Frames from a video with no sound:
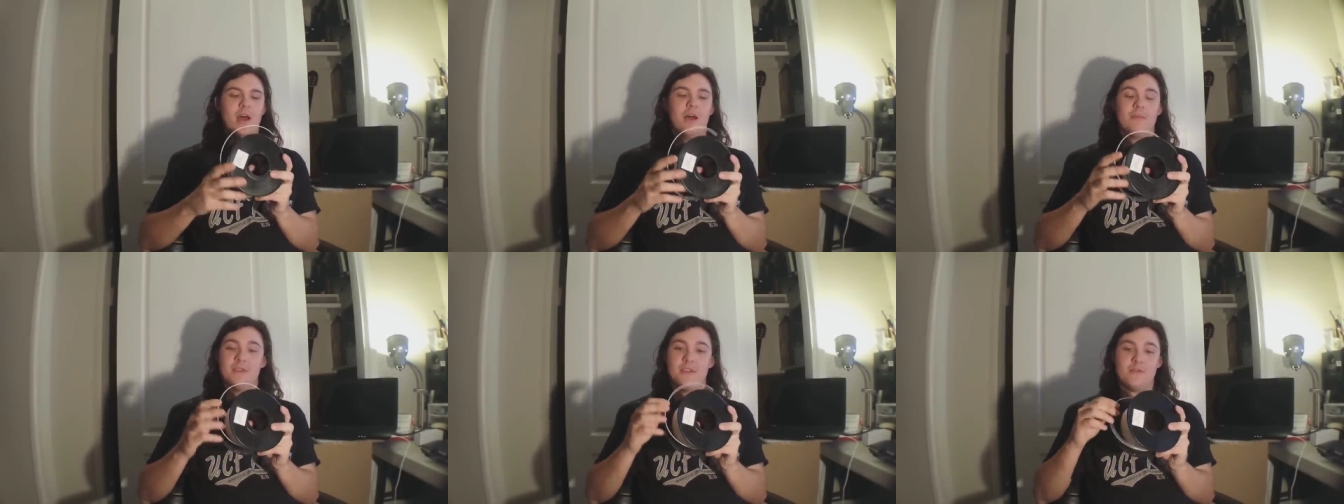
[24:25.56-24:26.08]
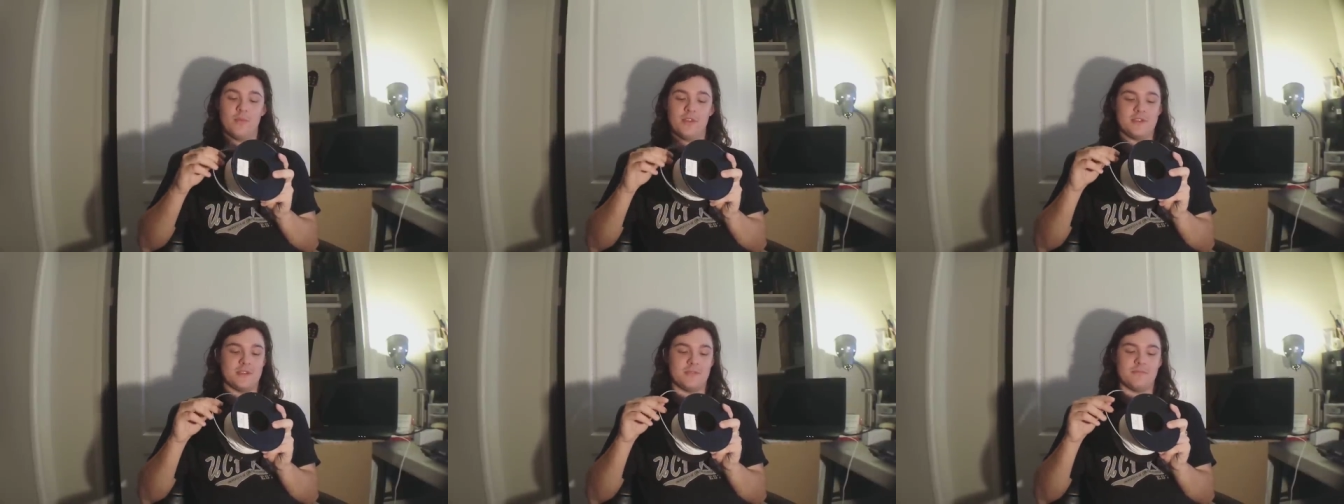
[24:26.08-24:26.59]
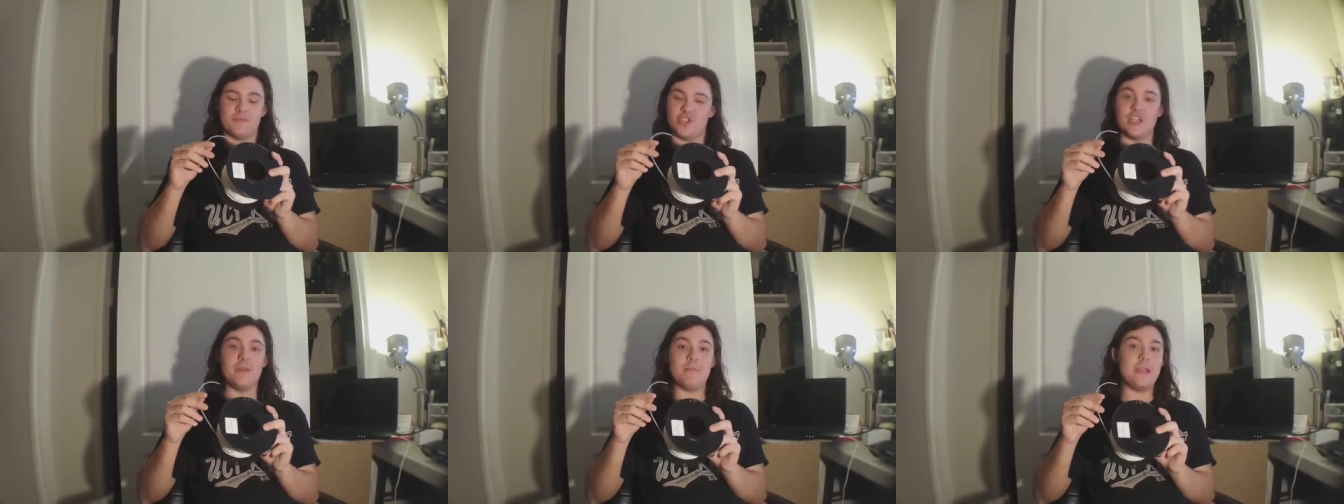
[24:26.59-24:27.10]
Um, this was
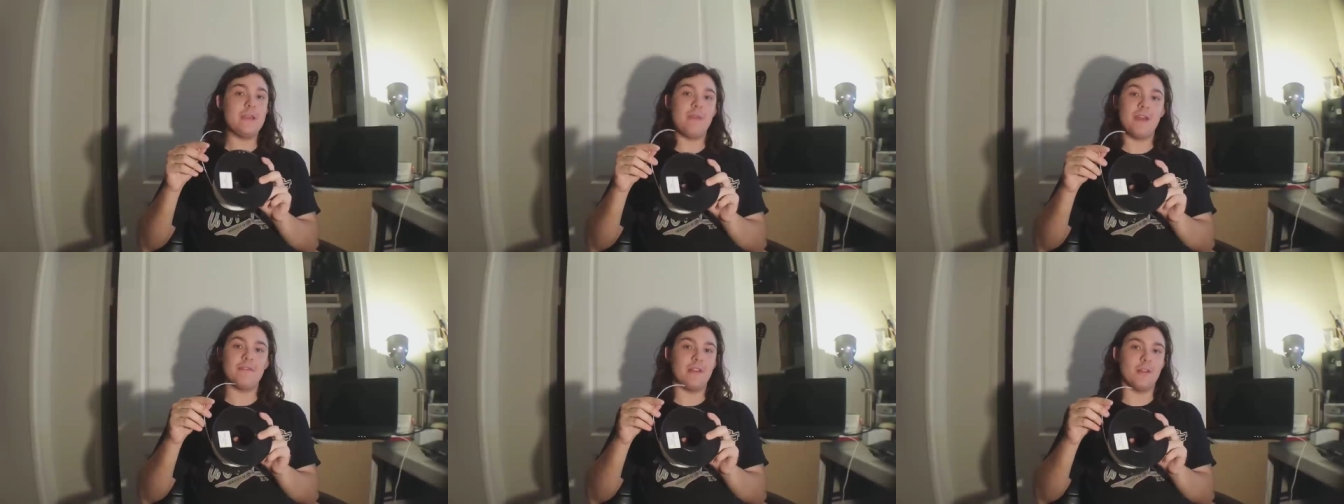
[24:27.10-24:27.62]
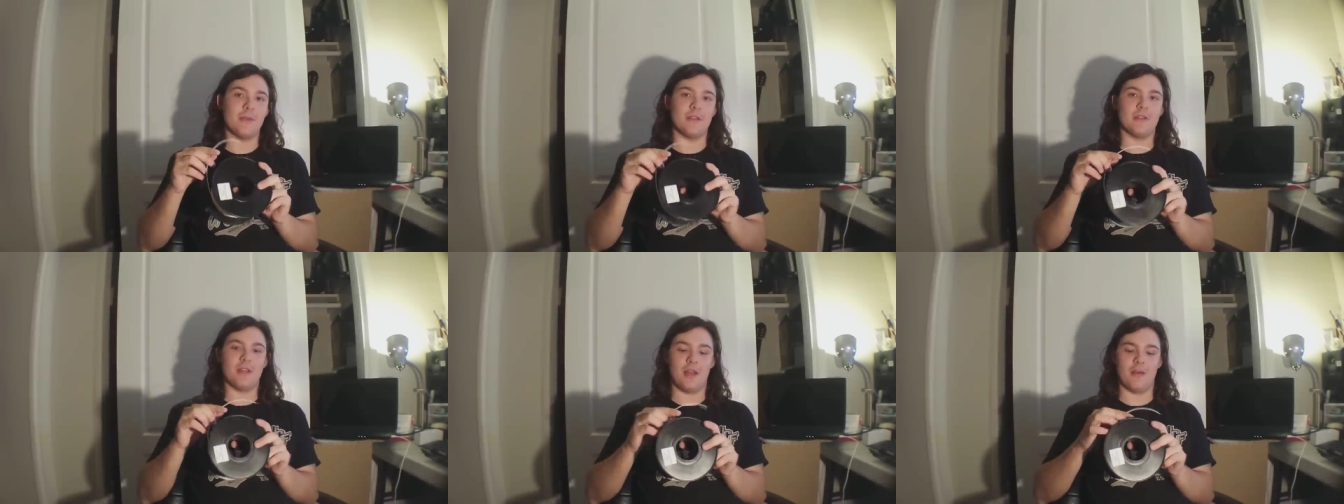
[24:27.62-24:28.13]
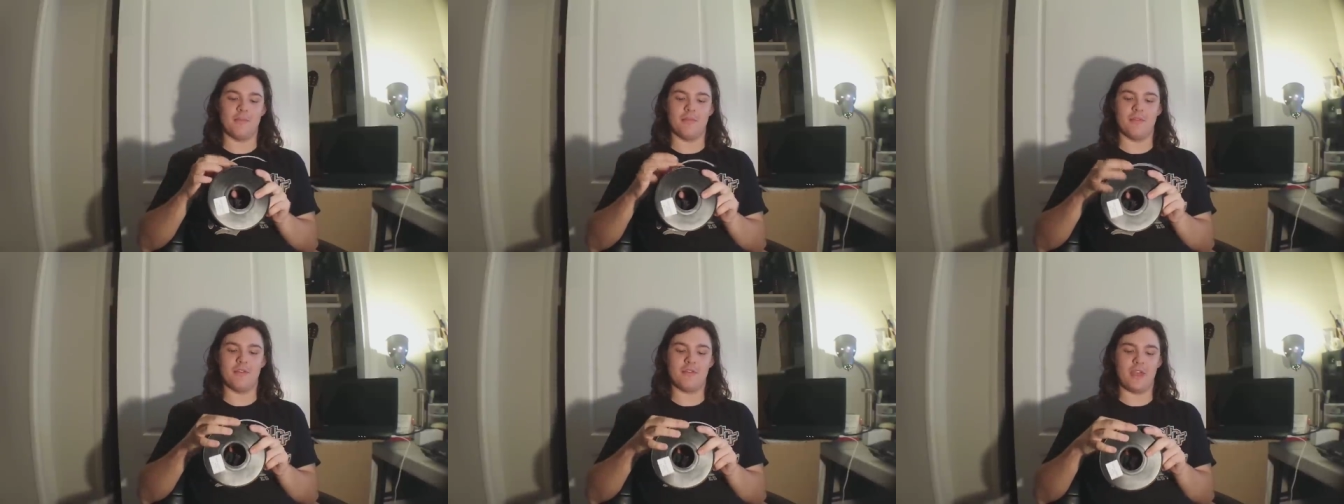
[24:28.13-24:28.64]
cheap eBay filament. Um,
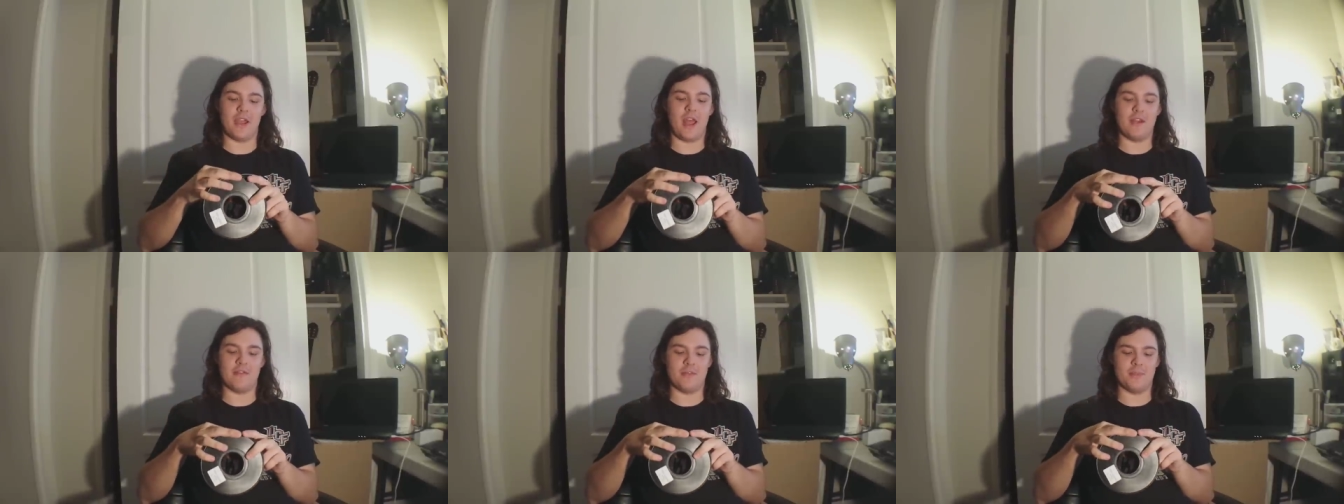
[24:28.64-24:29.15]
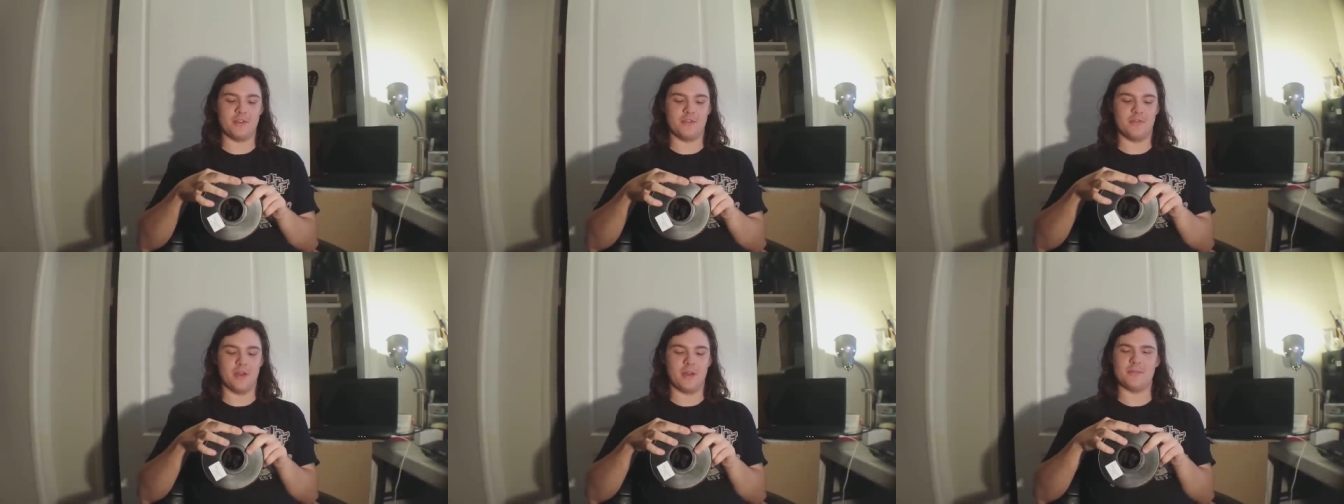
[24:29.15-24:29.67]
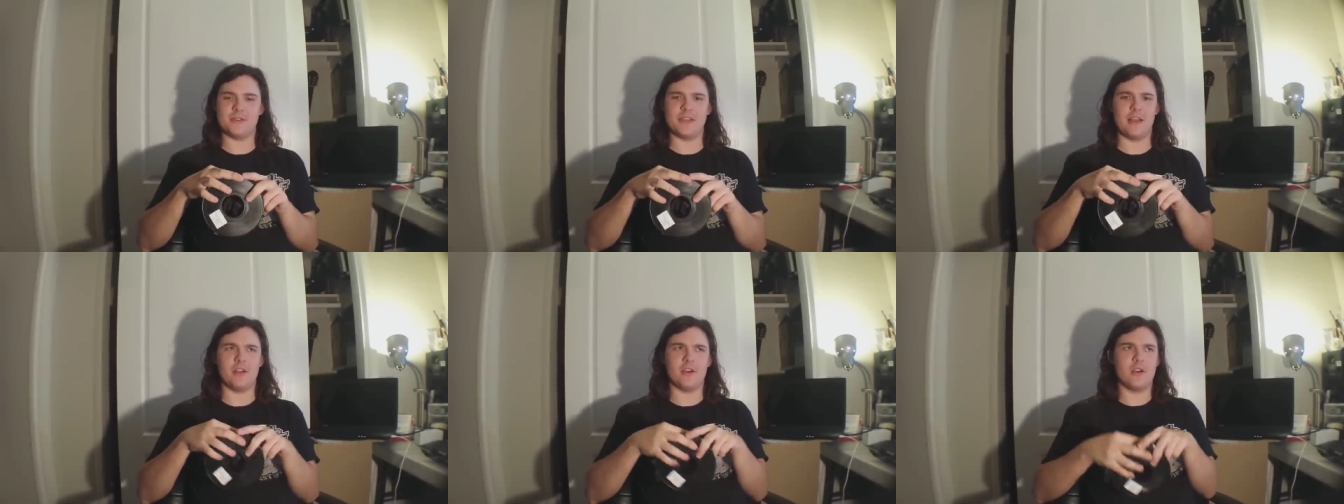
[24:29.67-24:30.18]
this I got it from a um,
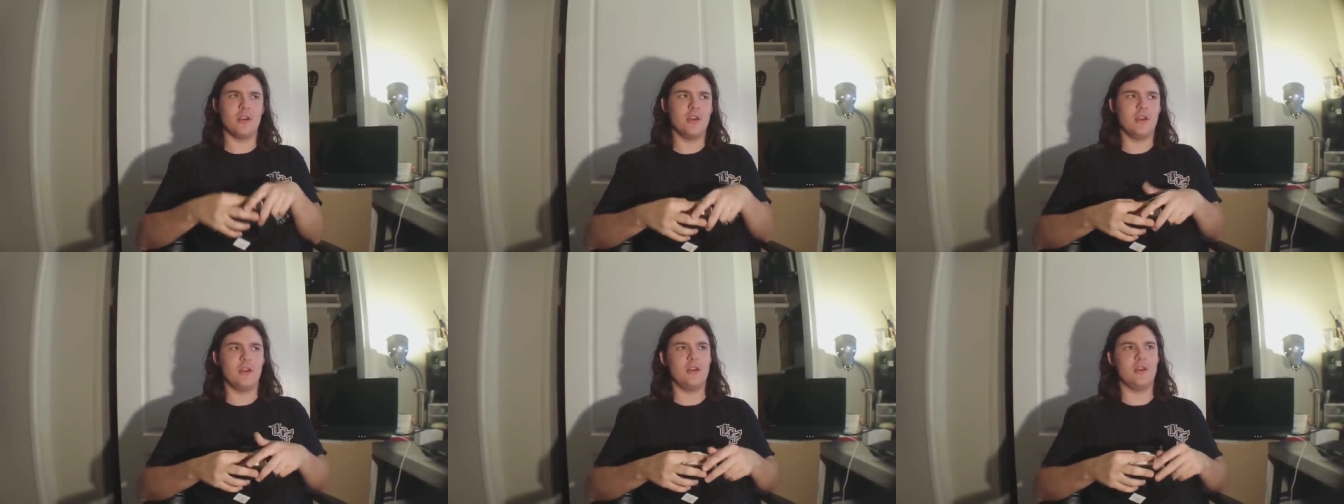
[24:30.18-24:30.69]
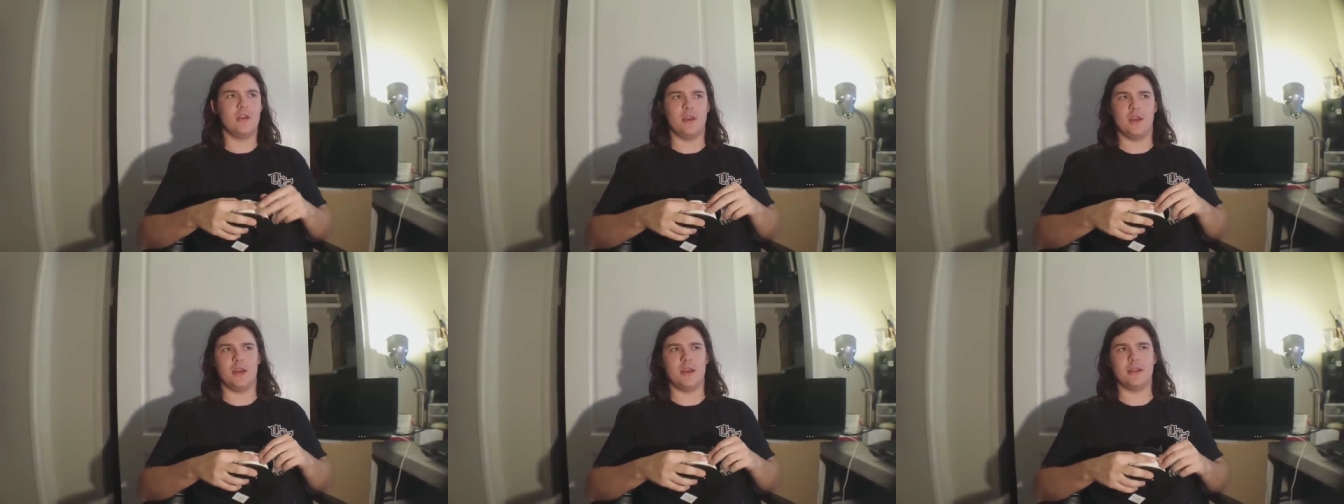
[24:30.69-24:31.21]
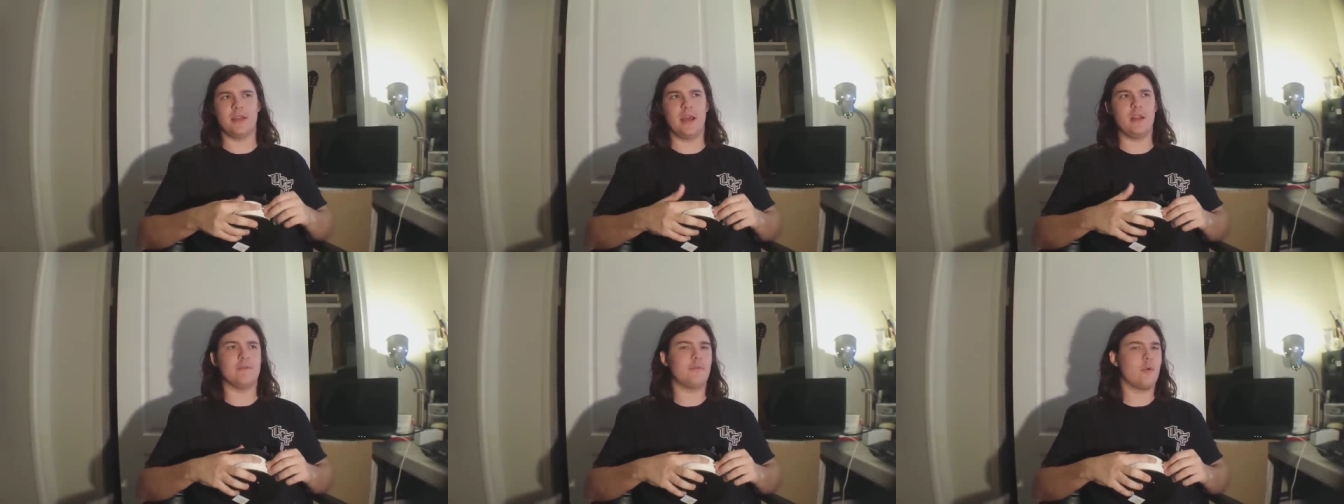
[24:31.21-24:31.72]
seller uh, in
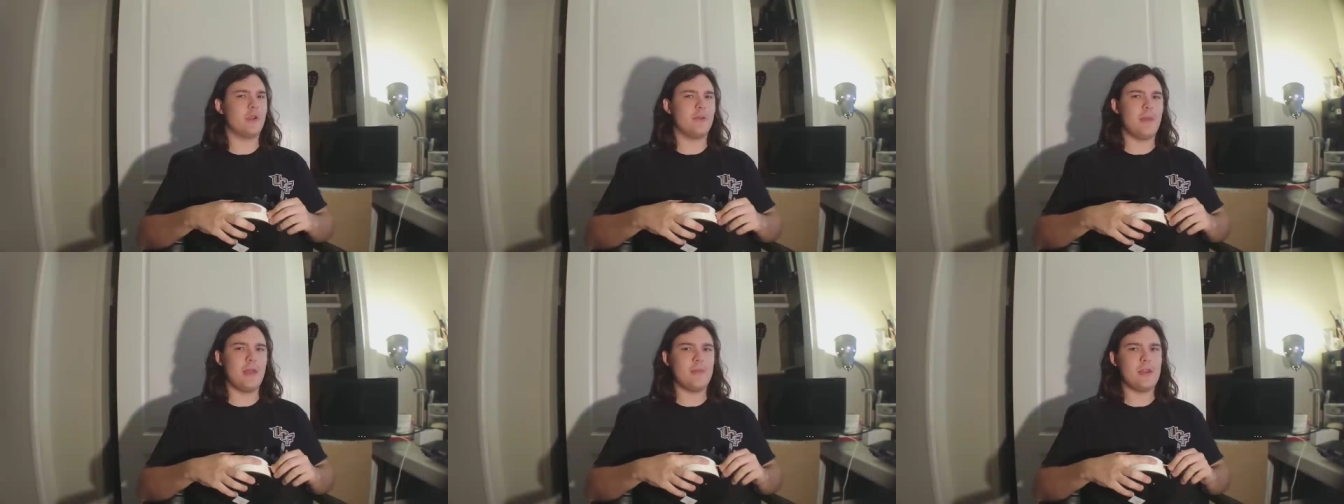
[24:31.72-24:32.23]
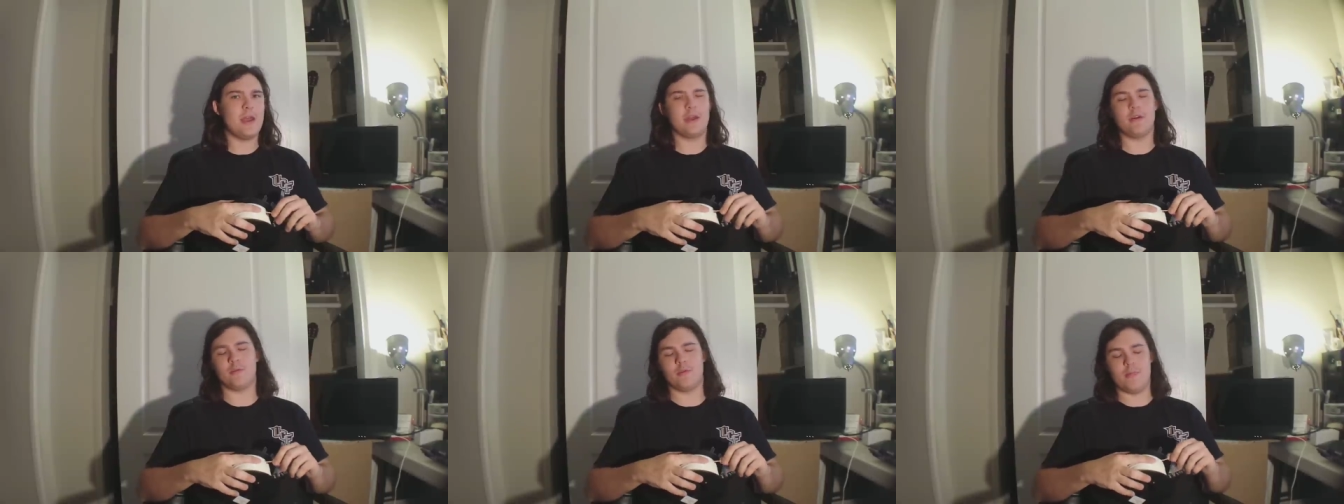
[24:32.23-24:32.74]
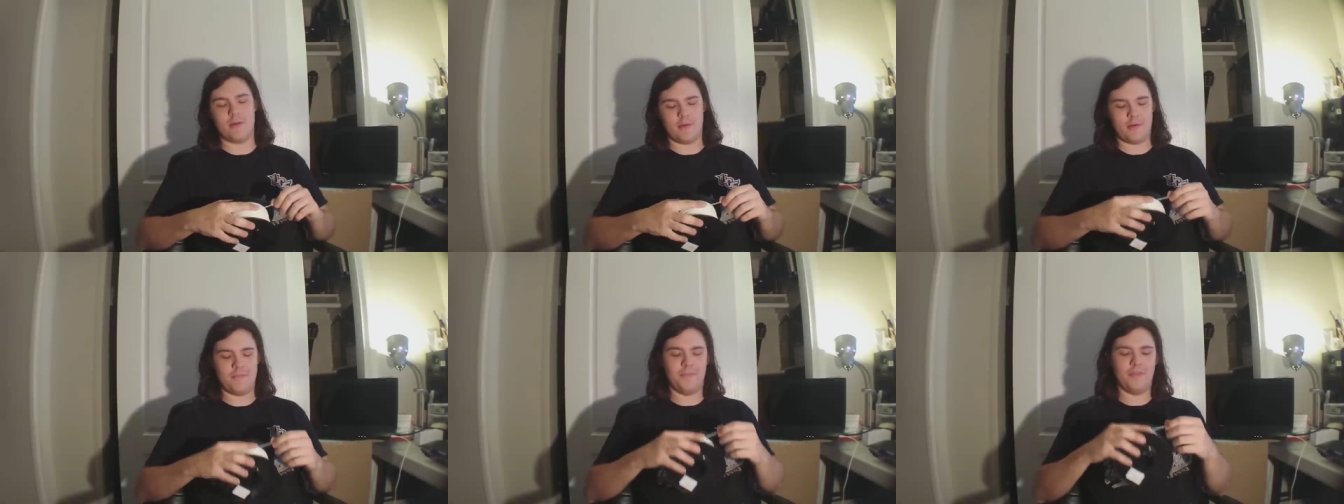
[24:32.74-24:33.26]
California, maybe? I don't
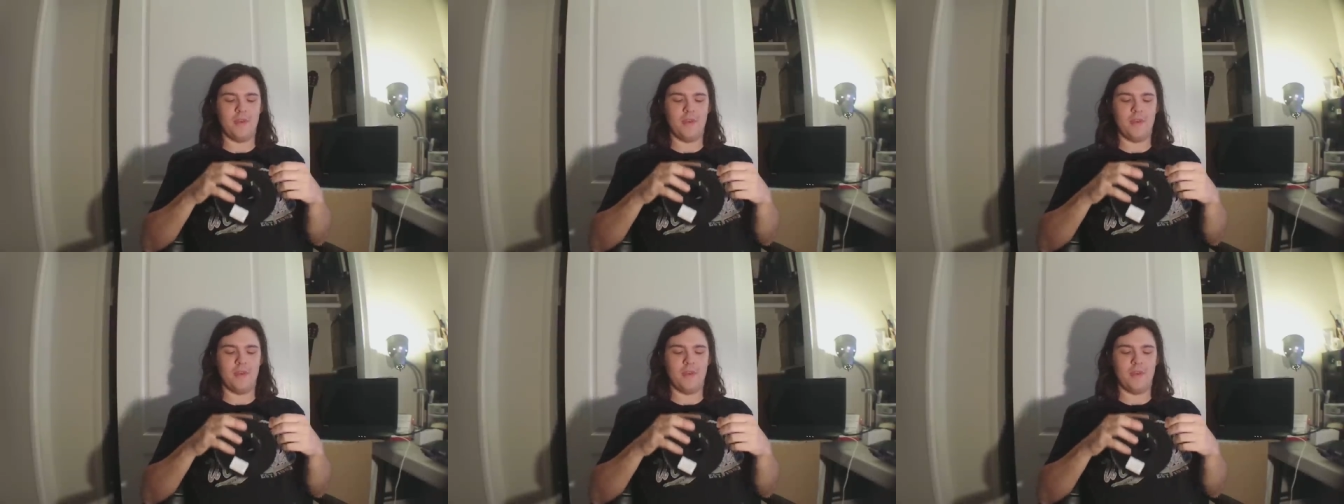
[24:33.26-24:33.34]
remember.